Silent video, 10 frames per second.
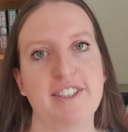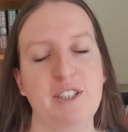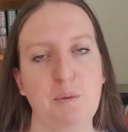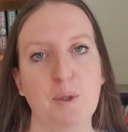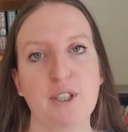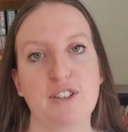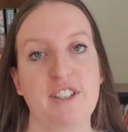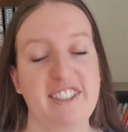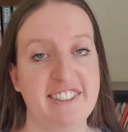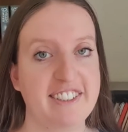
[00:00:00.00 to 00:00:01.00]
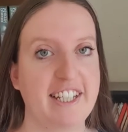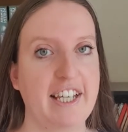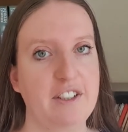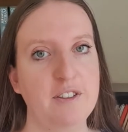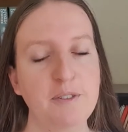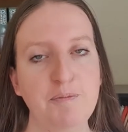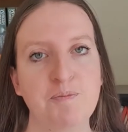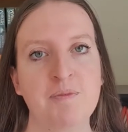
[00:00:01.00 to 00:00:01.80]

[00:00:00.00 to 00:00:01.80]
It works on a scale.